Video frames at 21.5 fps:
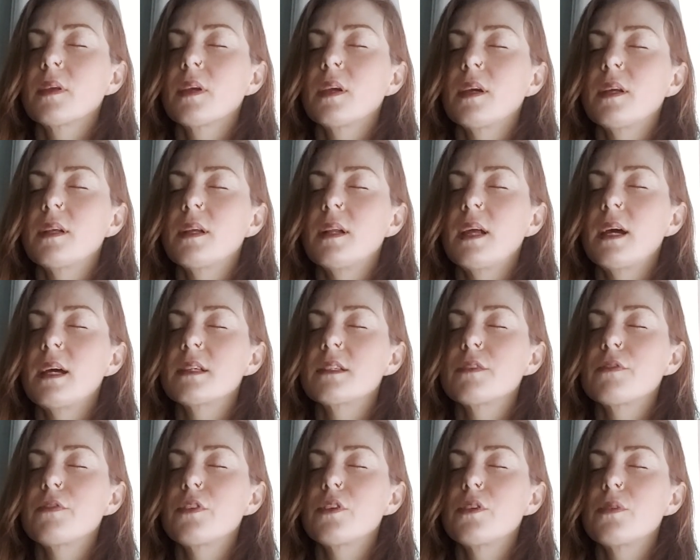And the
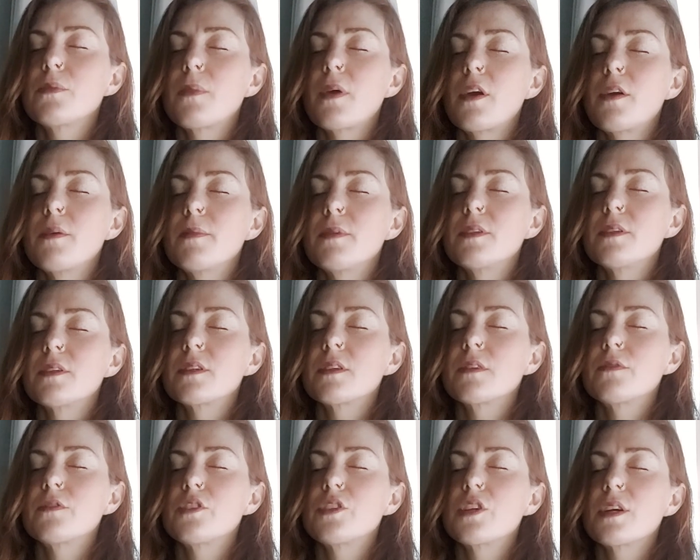last few moments
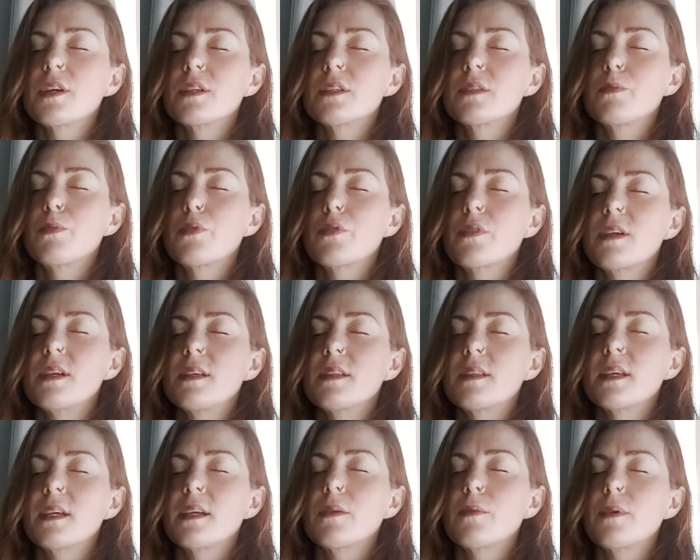of just
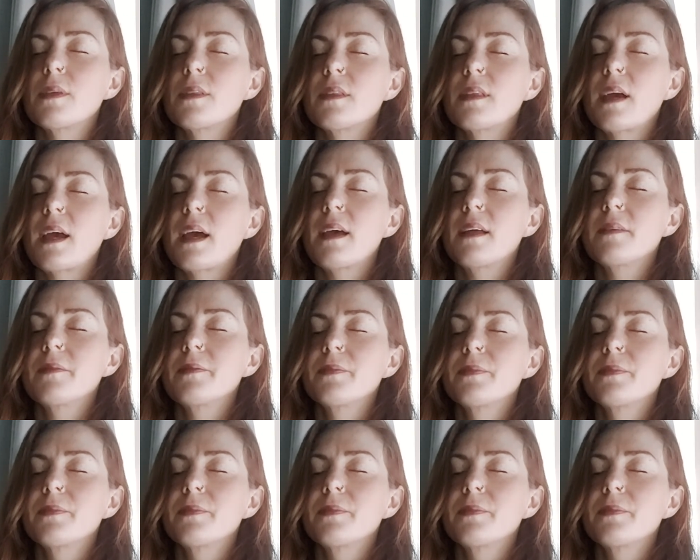breathing with that.